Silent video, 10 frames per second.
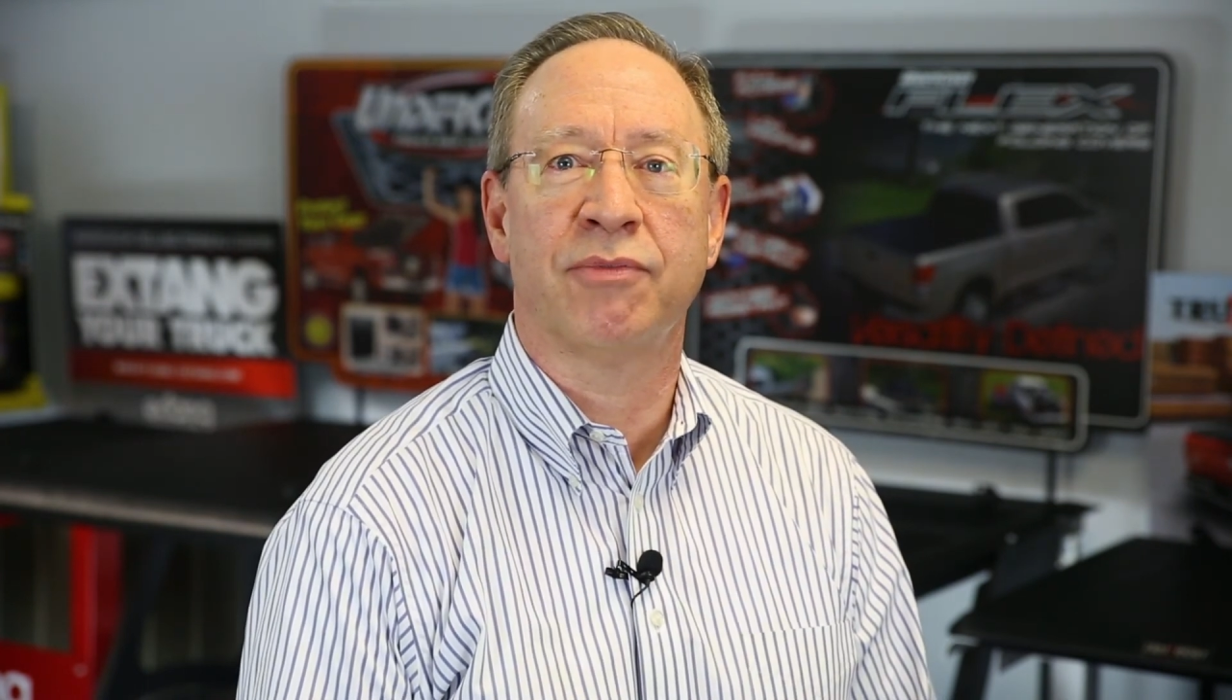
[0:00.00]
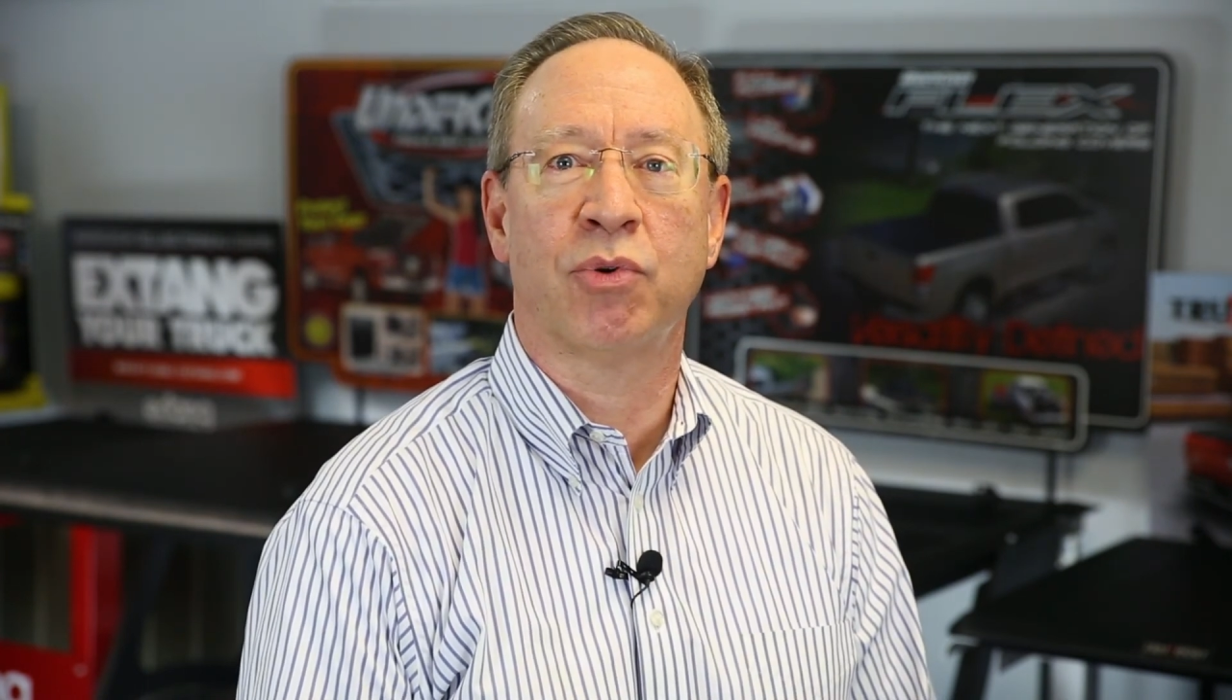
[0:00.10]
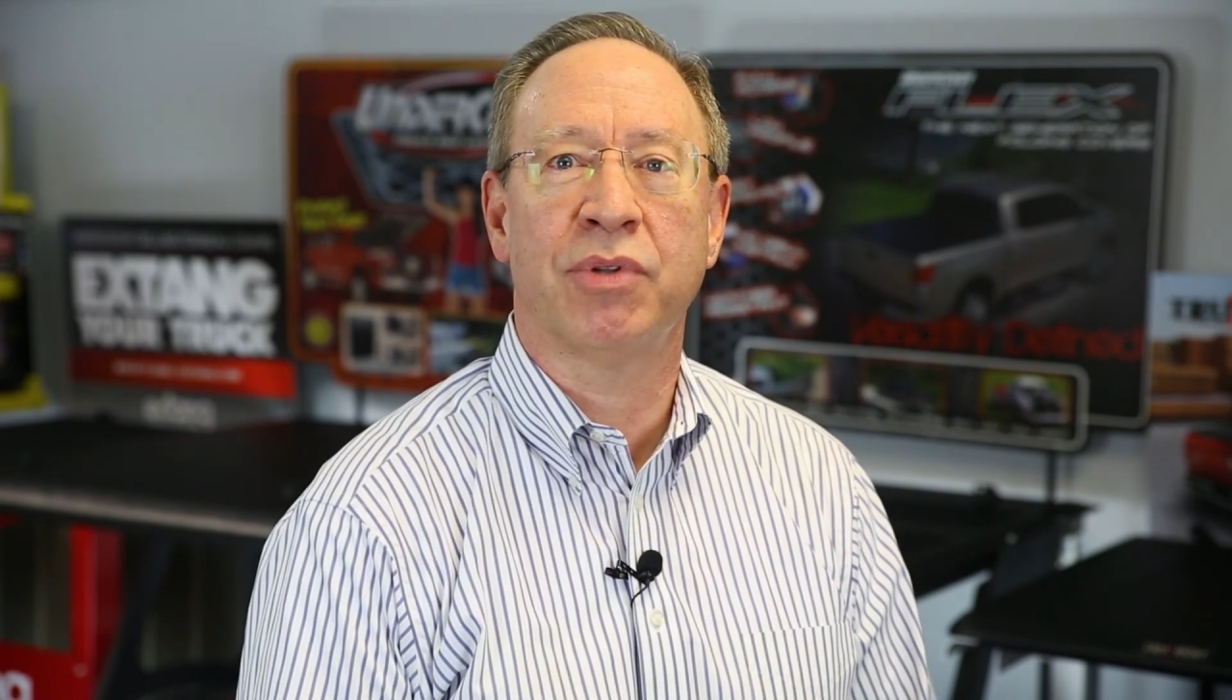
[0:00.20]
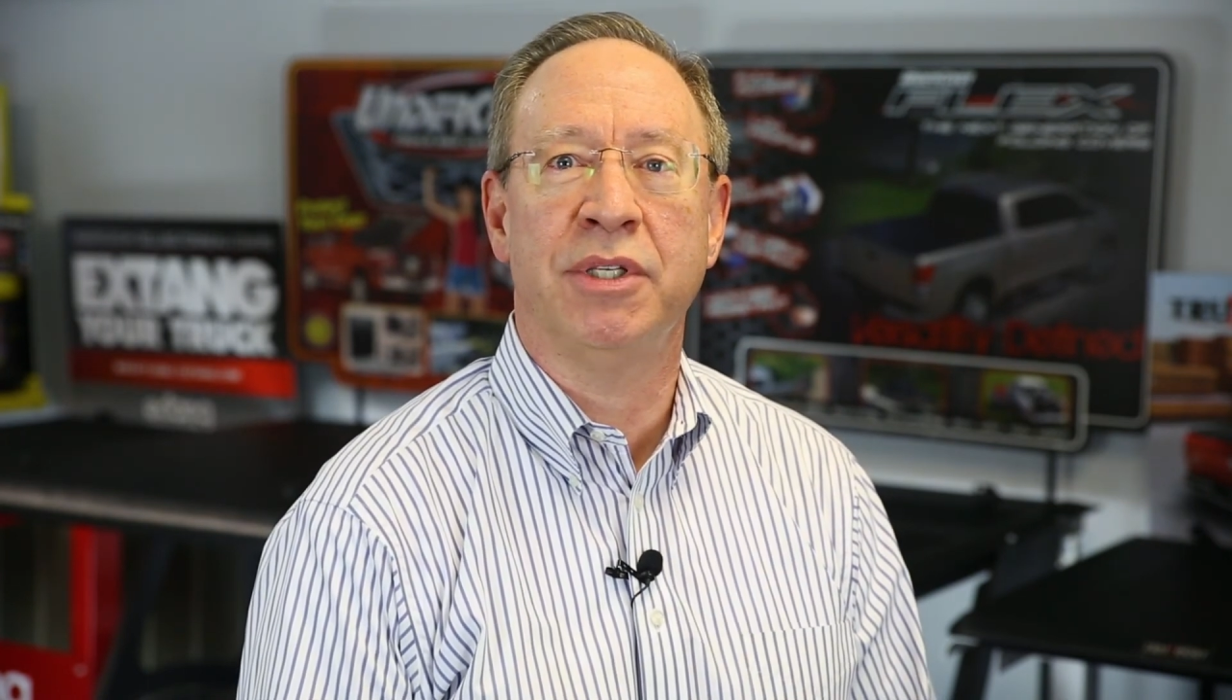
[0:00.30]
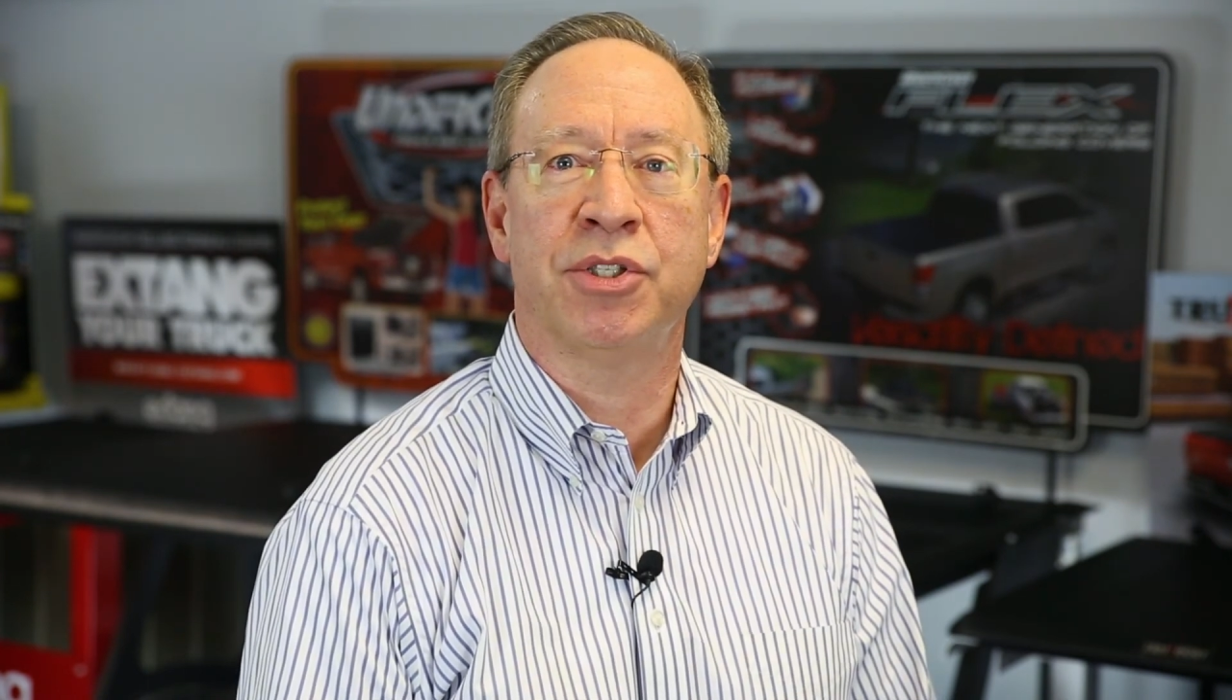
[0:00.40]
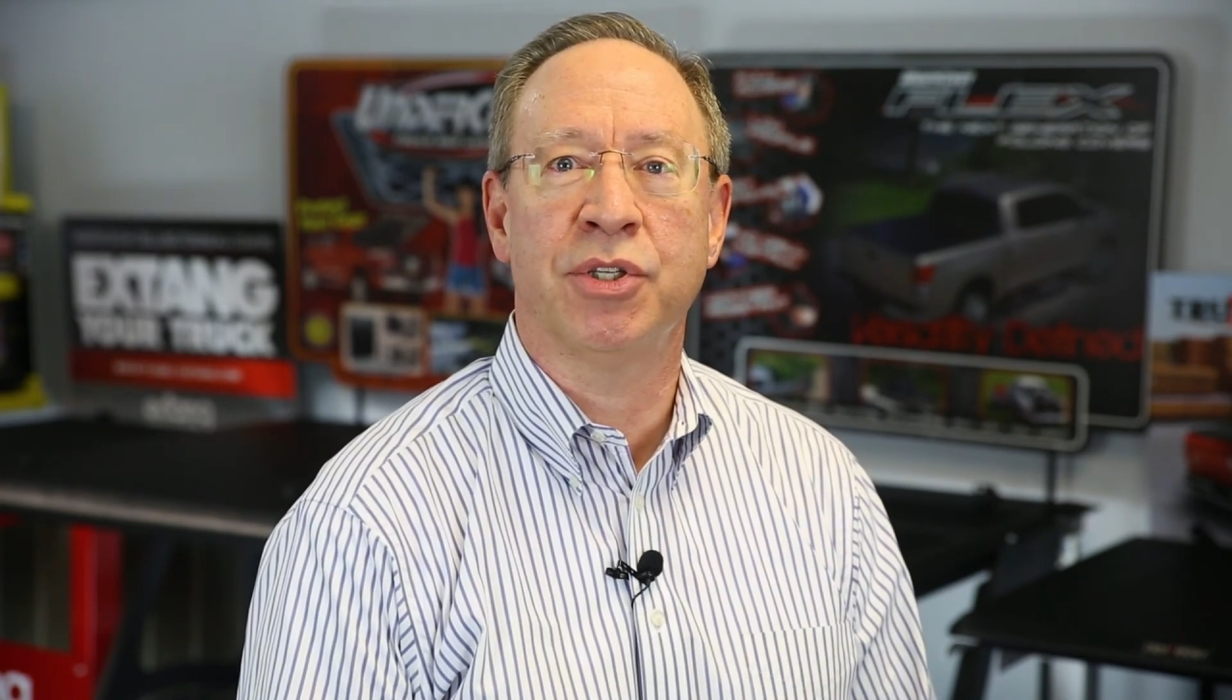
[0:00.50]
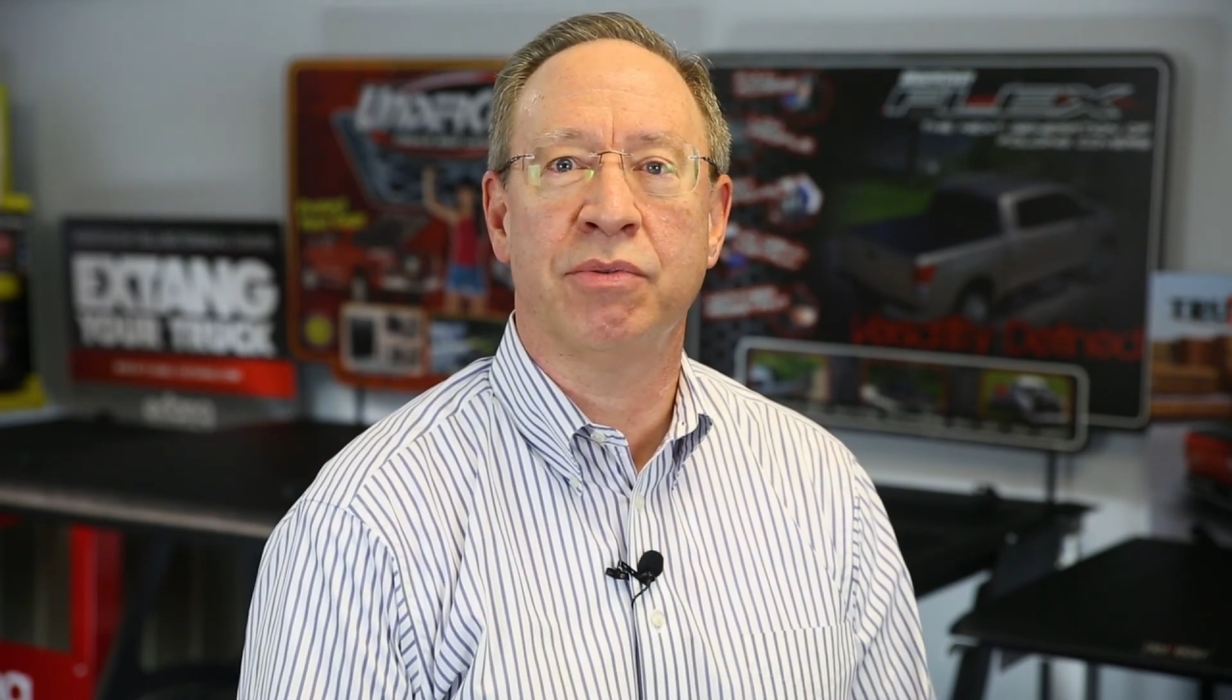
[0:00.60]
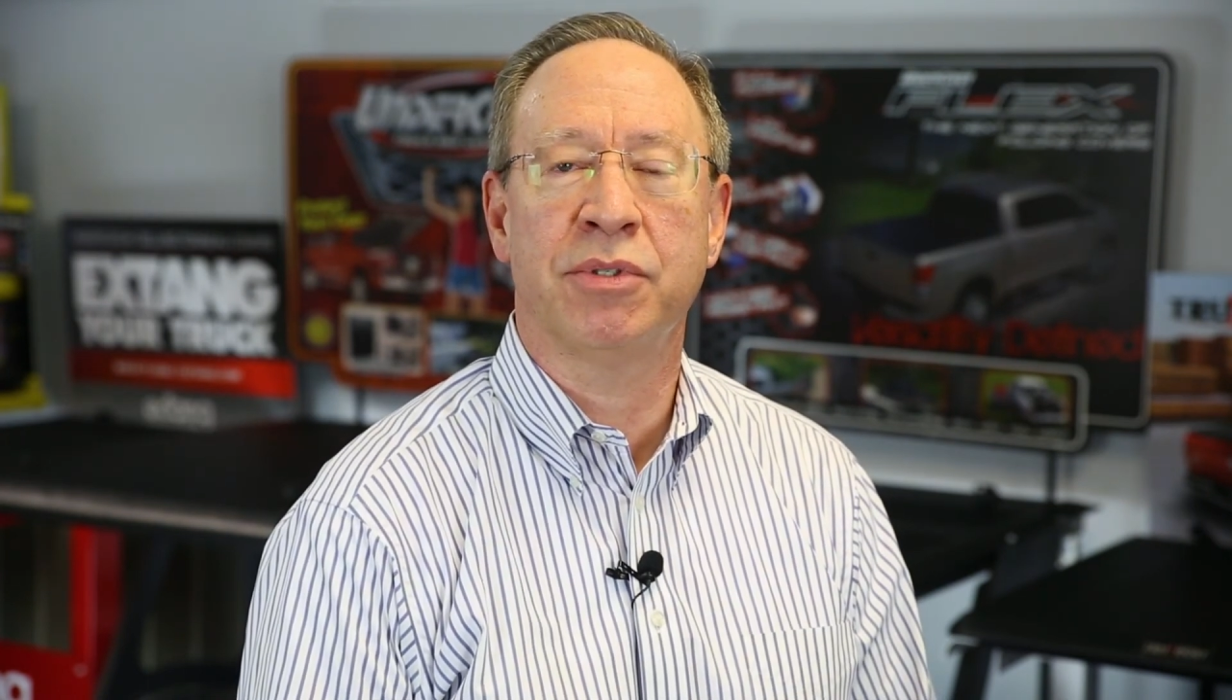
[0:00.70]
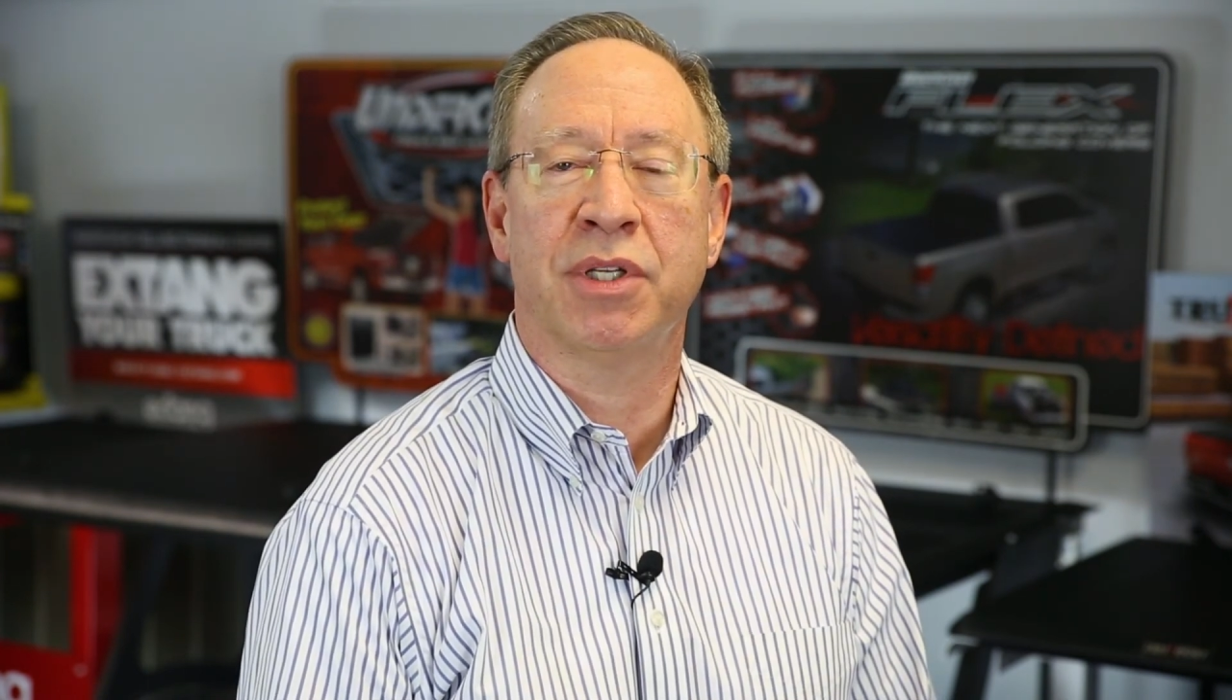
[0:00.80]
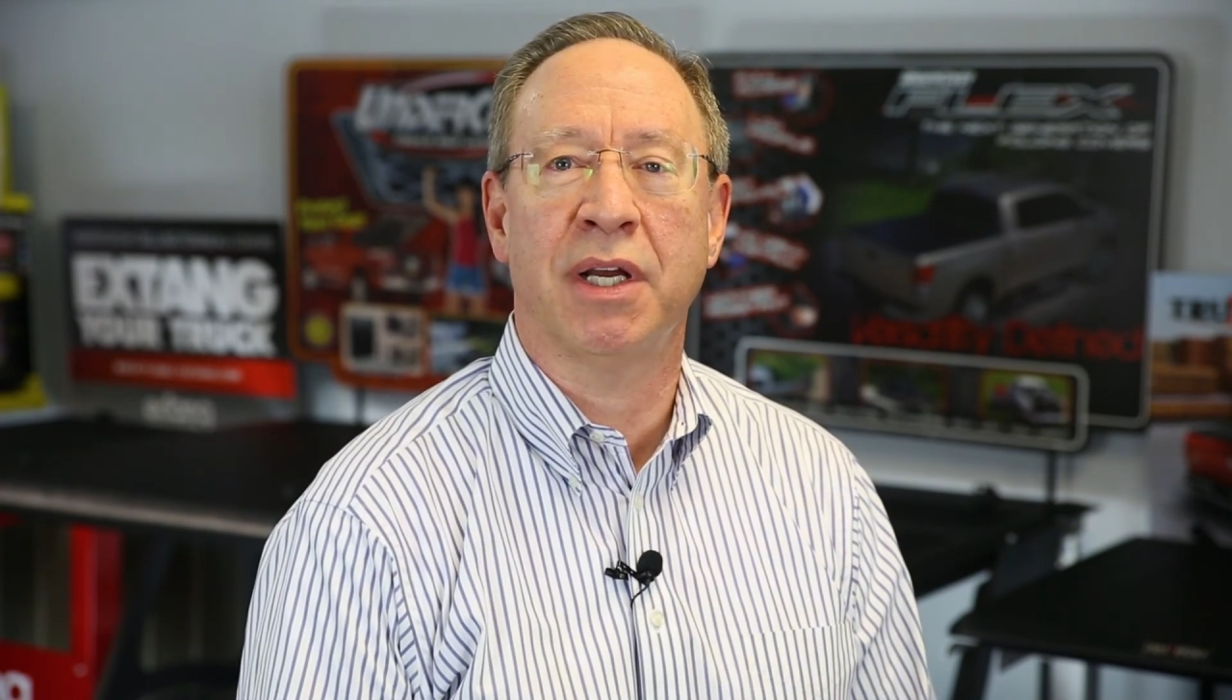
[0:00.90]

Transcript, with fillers: of Northeast students